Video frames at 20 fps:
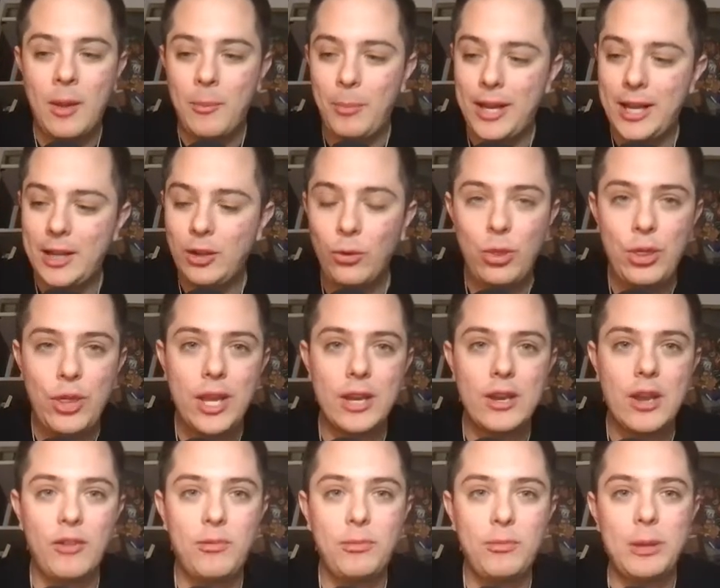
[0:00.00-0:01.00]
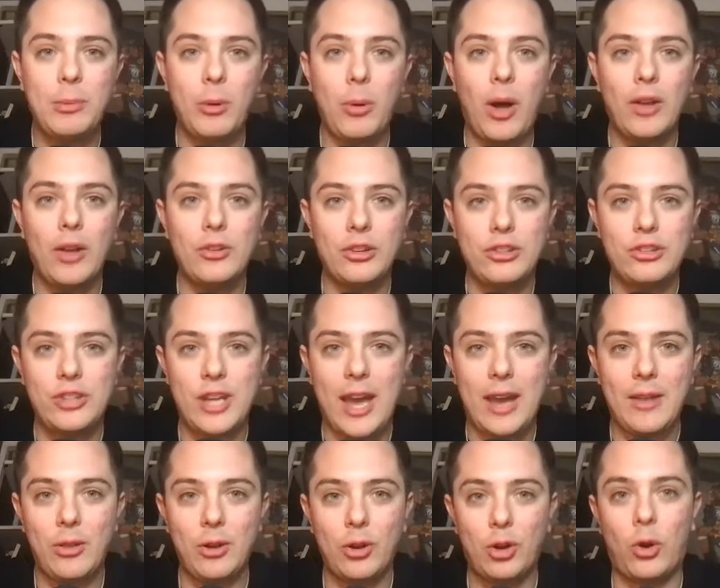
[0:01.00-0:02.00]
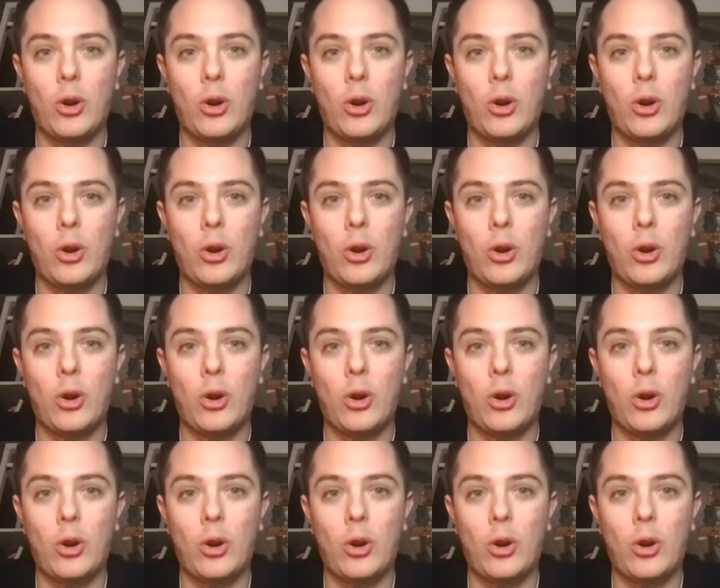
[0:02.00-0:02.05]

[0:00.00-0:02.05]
But I don't think enough people understand the